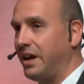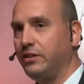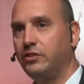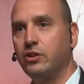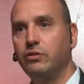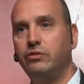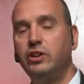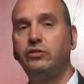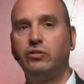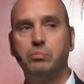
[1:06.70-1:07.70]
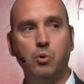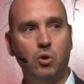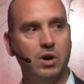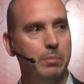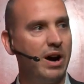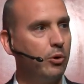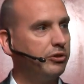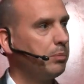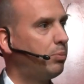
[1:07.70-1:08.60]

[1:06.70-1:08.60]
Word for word: And this is more about